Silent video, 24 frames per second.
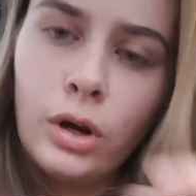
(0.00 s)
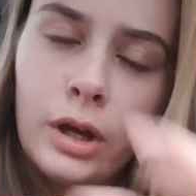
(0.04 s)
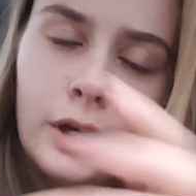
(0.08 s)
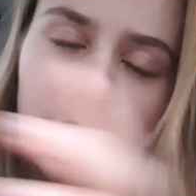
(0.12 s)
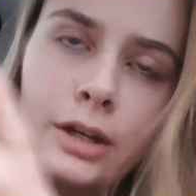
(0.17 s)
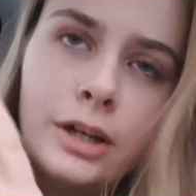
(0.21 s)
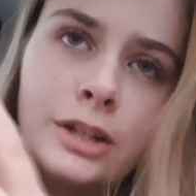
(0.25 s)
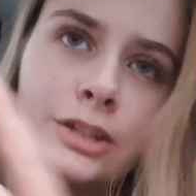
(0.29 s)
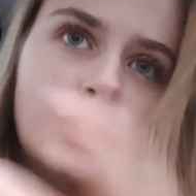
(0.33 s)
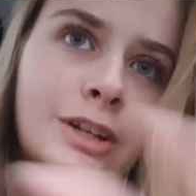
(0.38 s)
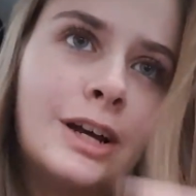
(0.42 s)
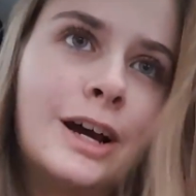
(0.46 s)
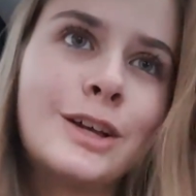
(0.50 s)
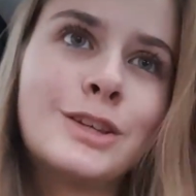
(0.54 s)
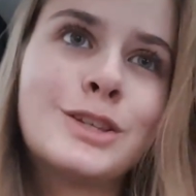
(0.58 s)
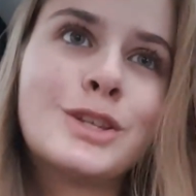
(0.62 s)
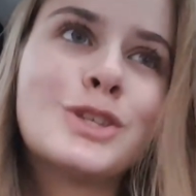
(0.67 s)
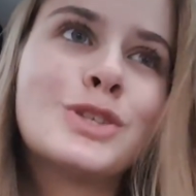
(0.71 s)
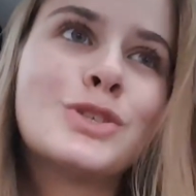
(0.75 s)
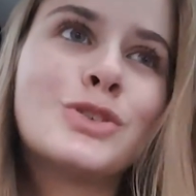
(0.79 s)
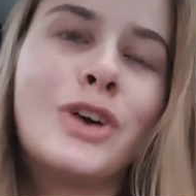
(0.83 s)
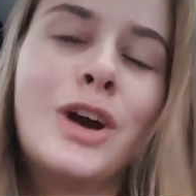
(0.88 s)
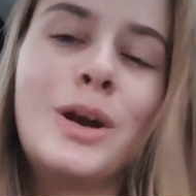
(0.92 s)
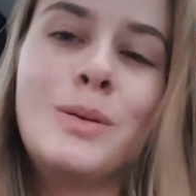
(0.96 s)
like I don't know how to
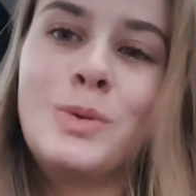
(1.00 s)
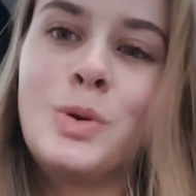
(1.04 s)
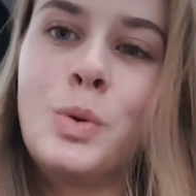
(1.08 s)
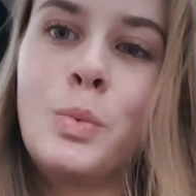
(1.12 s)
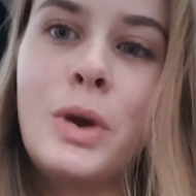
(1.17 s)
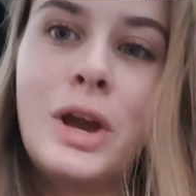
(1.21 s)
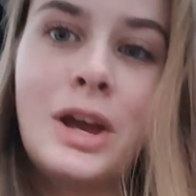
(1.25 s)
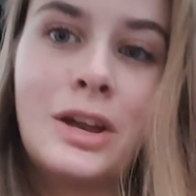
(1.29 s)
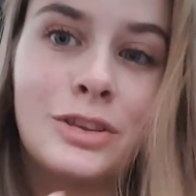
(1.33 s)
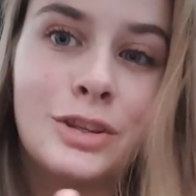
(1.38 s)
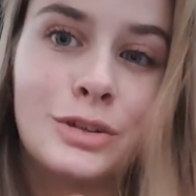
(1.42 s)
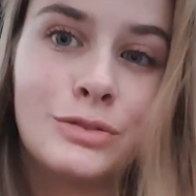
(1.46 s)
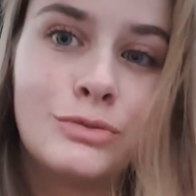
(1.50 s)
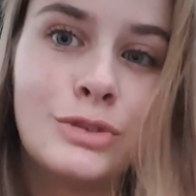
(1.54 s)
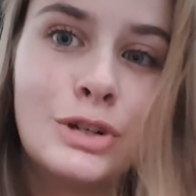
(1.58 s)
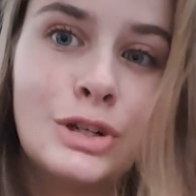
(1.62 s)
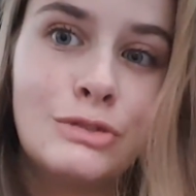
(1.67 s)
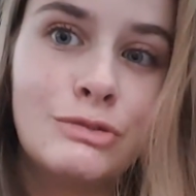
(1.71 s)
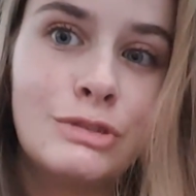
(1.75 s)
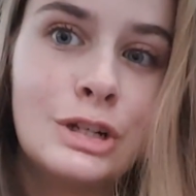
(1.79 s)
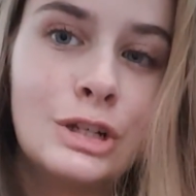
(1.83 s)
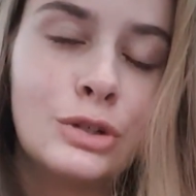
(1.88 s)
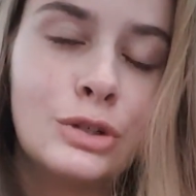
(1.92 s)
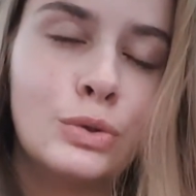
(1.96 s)
describe it, wick. They're really,
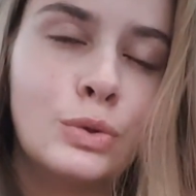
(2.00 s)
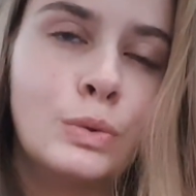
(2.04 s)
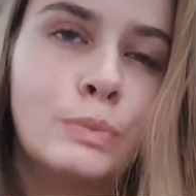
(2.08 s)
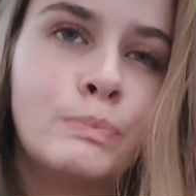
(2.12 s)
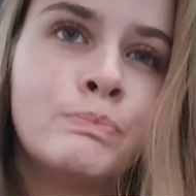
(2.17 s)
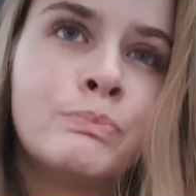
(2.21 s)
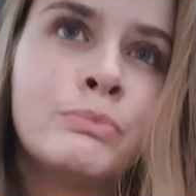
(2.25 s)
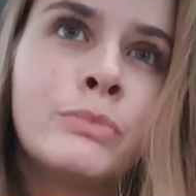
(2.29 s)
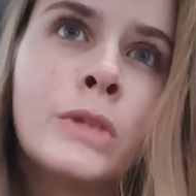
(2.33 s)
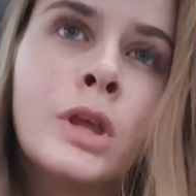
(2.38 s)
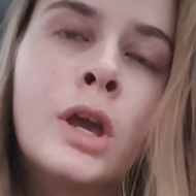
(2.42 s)
really cool.